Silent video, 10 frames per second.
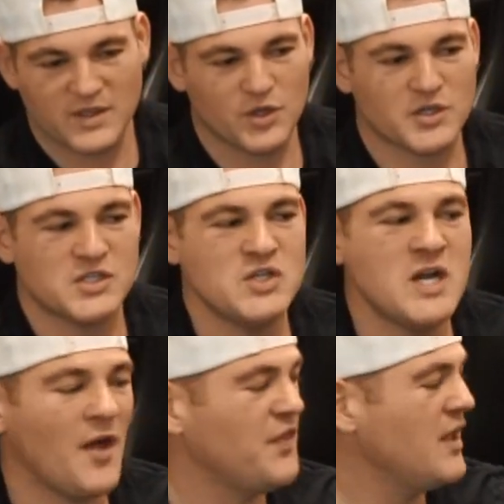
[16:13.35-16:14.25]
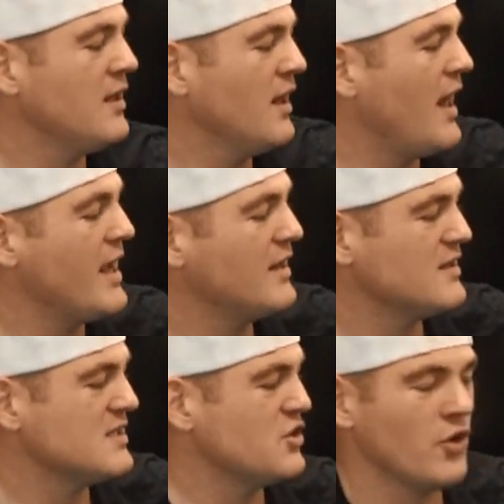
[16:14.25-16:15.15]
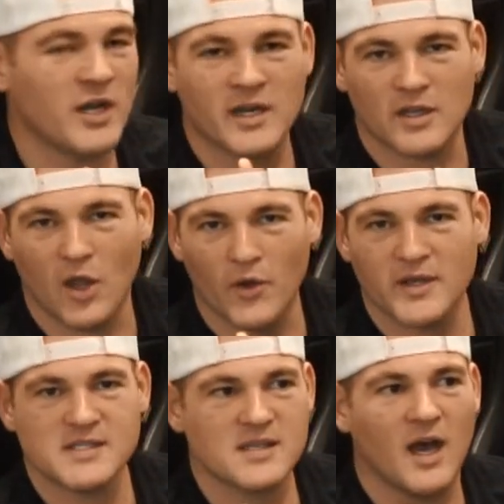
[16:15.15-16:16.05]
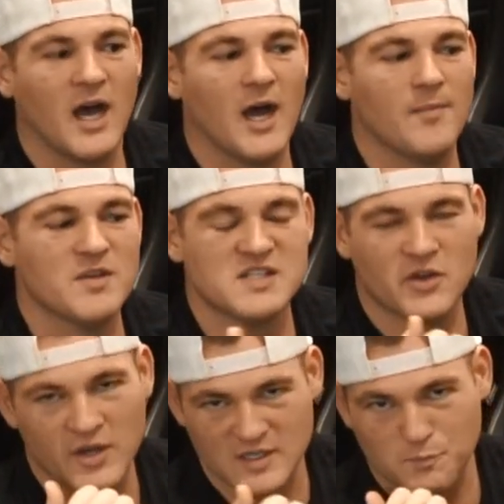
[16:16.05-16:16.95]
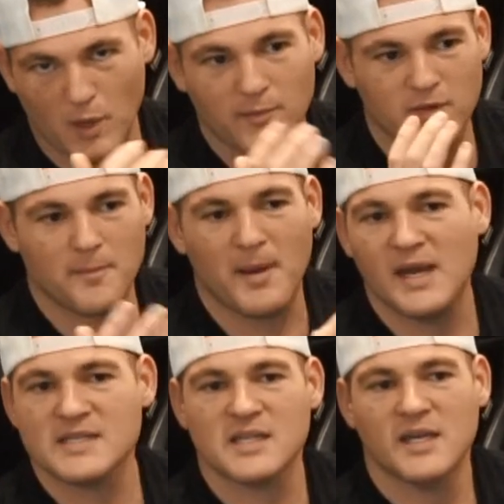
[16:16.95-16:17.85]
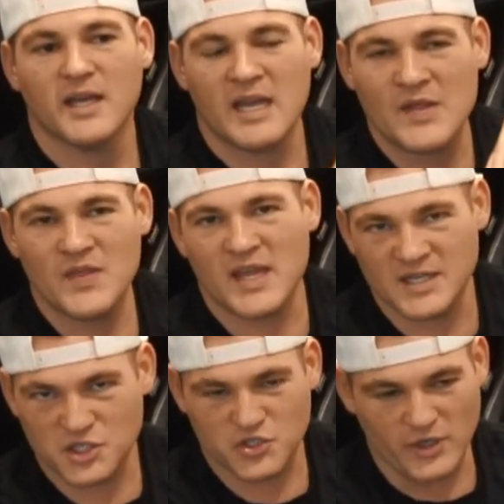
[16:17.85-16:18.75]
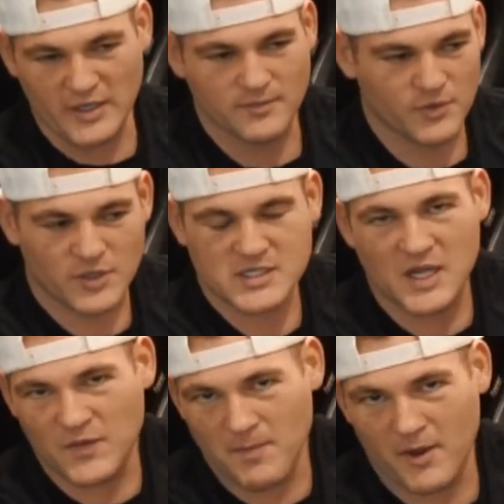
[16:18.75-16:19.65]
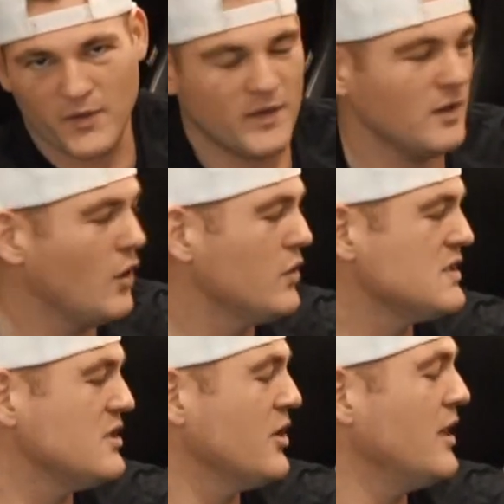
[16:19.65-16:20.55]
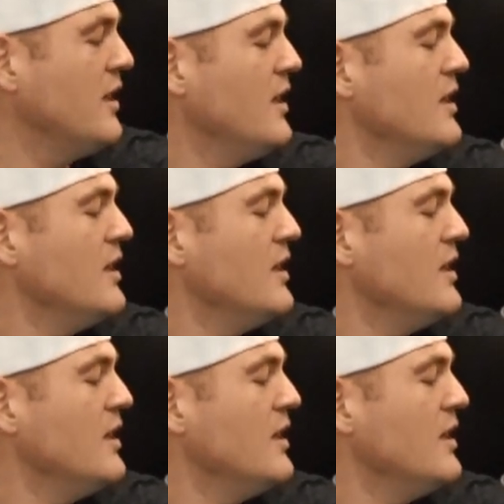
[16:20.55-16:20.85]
There's nothing like the steering in a Lotus. The steering is probably the best in the industry. There is nothing better than the Lotus steering.